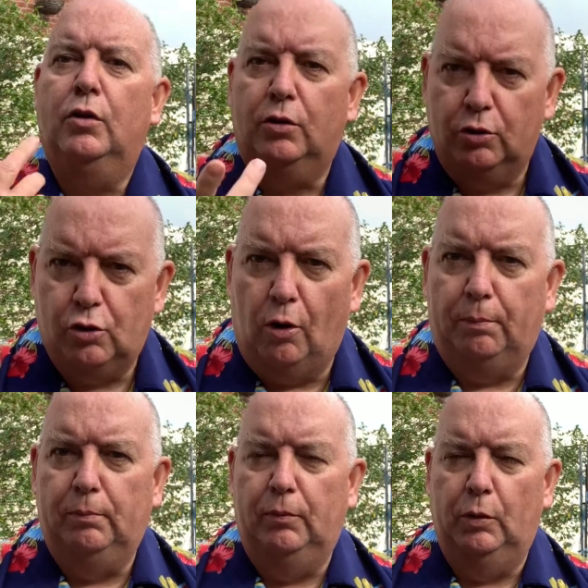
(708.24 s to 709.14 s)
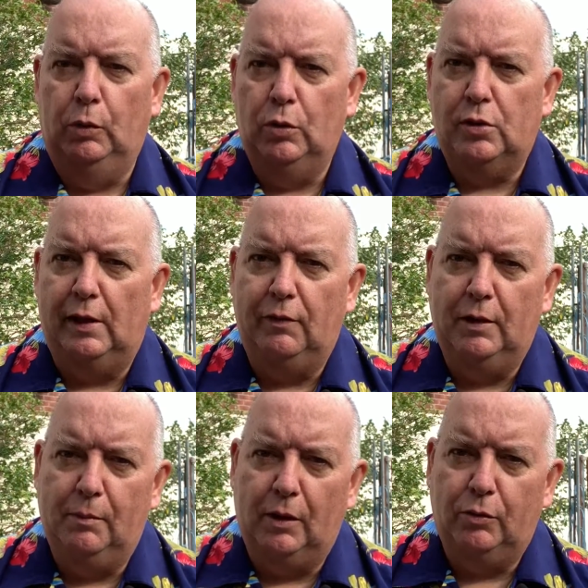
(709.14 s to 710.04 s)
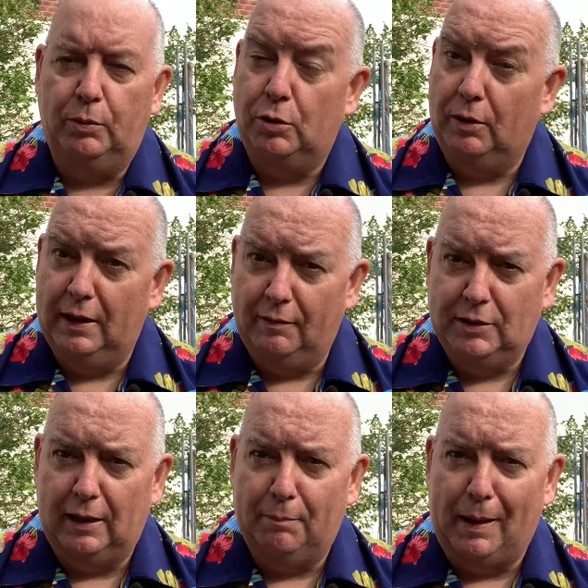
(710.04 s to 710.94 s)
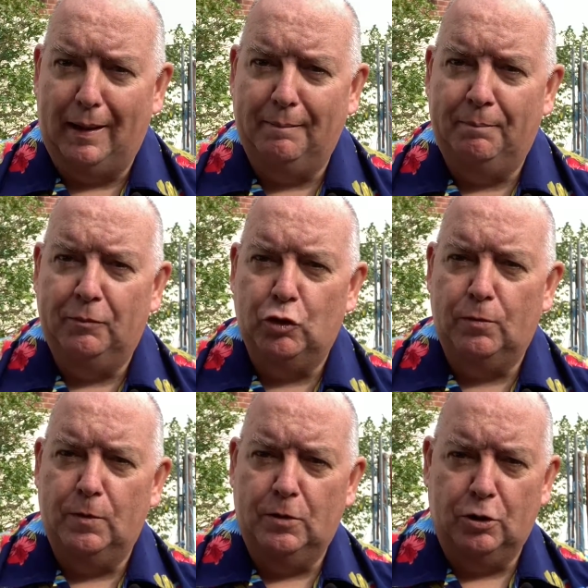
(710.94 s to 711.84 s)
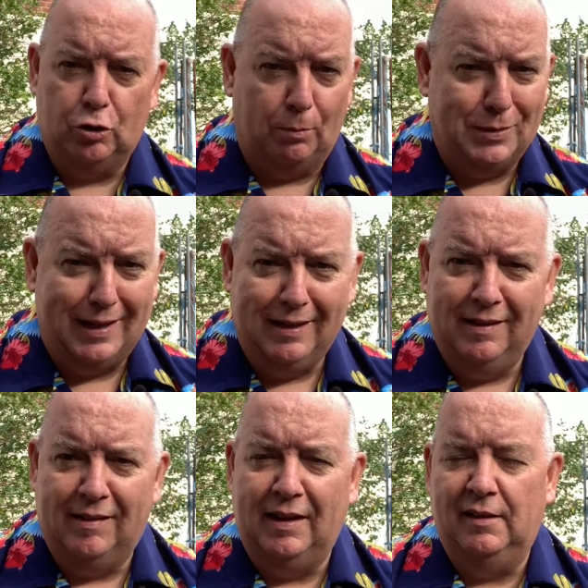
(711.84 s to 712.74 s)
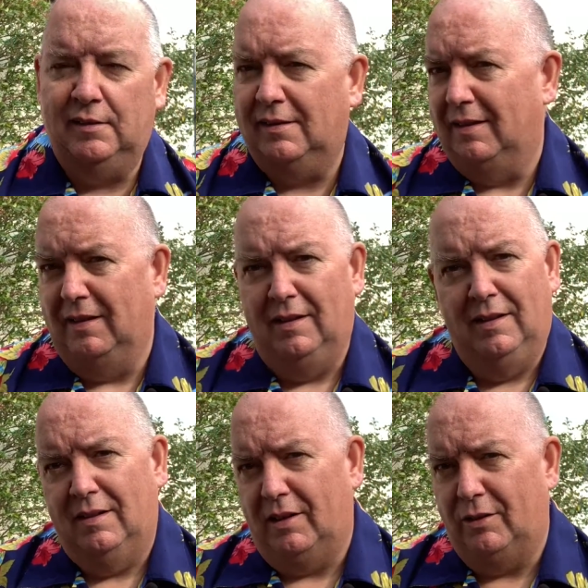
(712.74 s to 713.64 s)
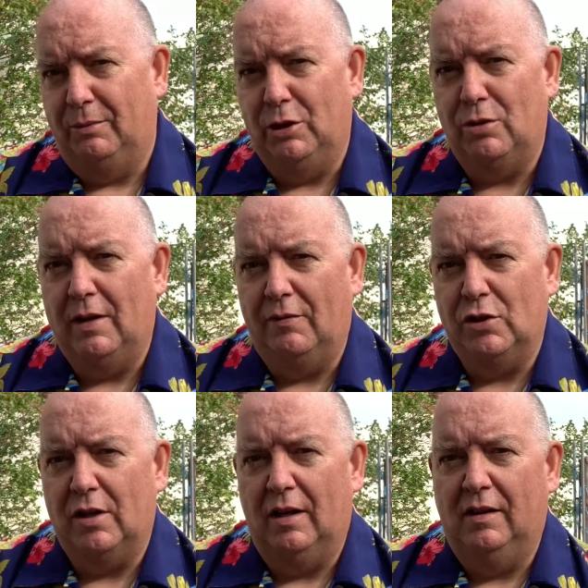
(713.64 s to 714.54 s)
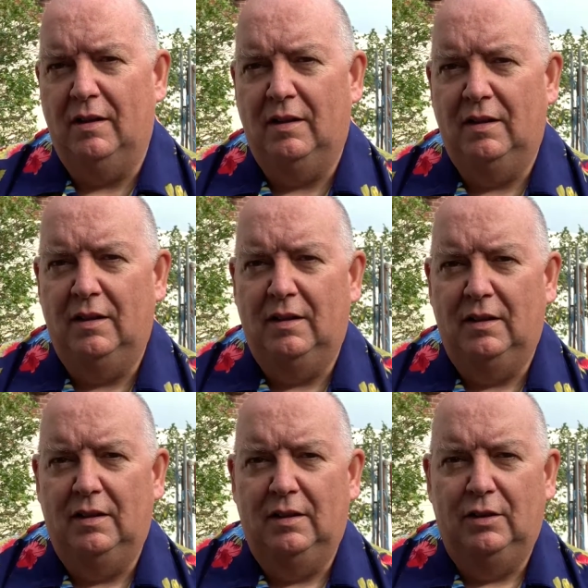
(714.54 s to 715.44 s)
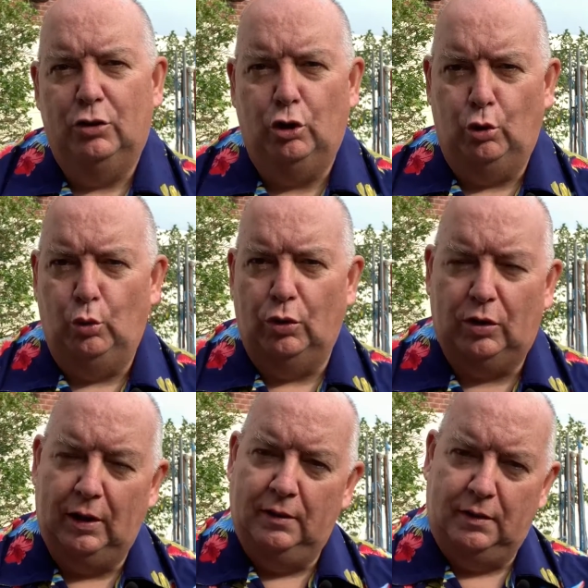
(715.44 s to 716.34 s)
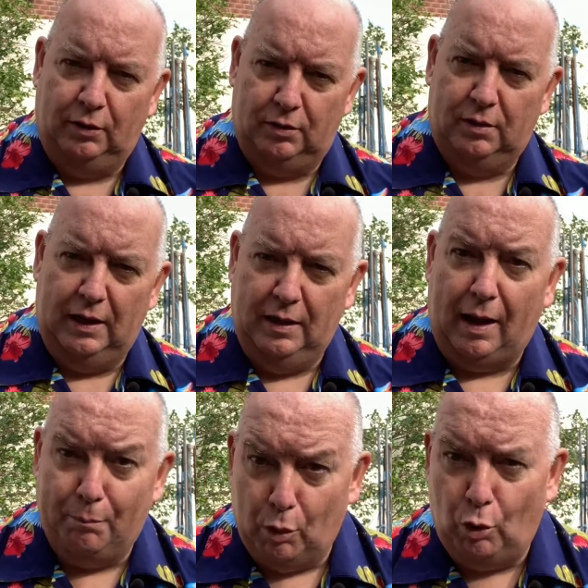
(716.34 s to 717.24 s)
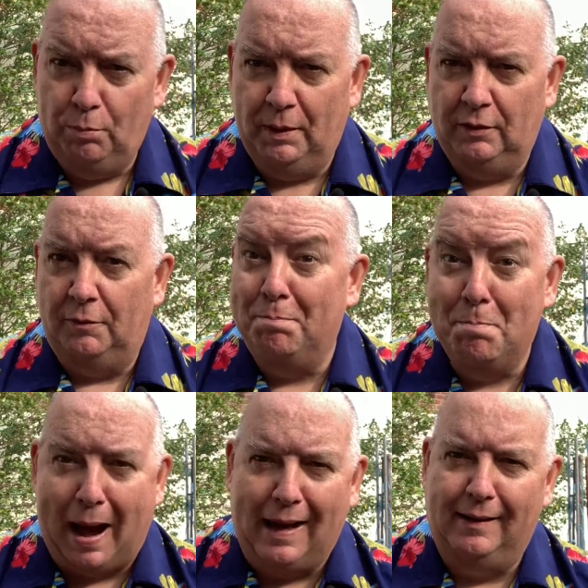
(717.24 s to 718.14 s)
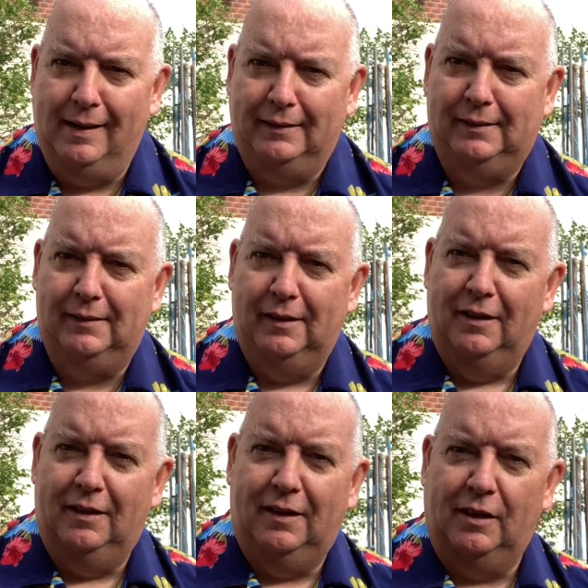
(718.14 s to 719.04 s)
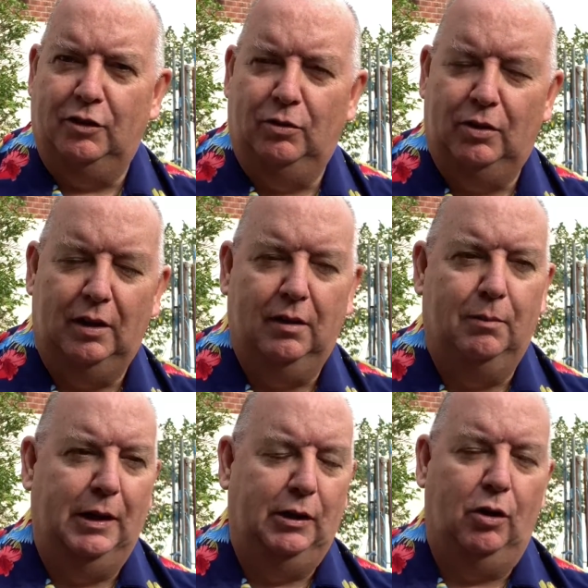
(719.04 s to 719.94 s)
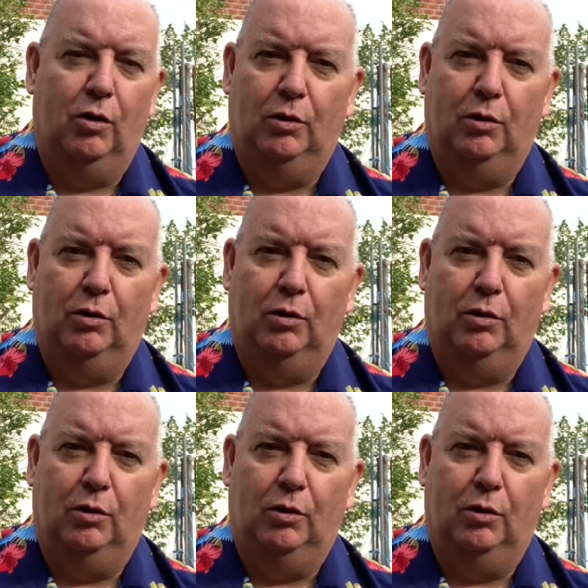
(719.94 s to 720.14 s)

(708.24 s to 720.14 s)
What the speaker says: to stop the words leaving your mouth, which you can never take back, to stop saying the things that you wish you never said, to do the things that in that moment of madness that you think, oh my God,